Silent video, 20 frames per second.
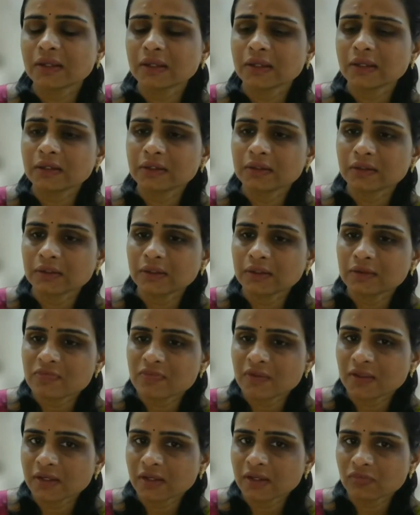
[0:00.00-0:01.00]
it
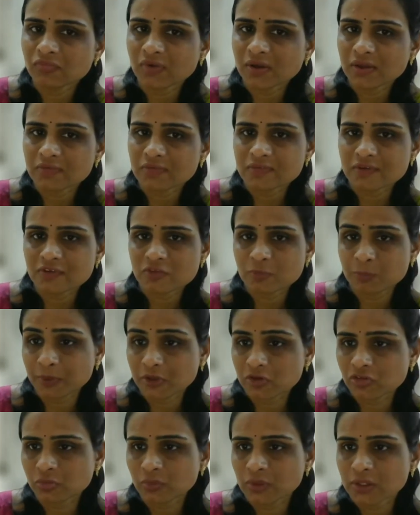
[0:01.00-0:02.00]
signifies the
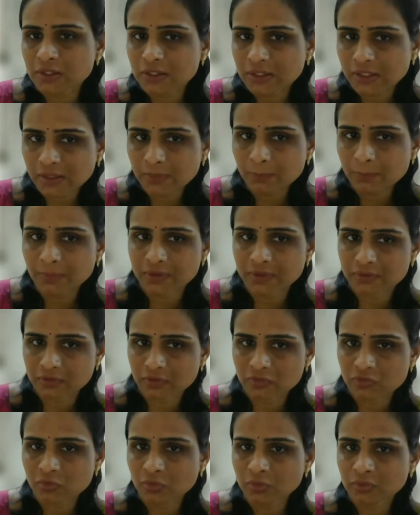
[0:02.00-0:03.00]
spiritual
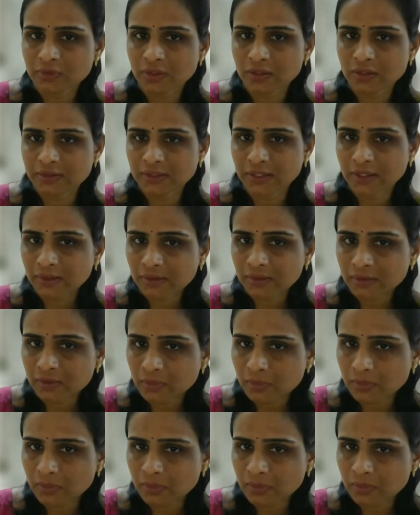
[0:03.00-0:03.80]
rebirth. So the young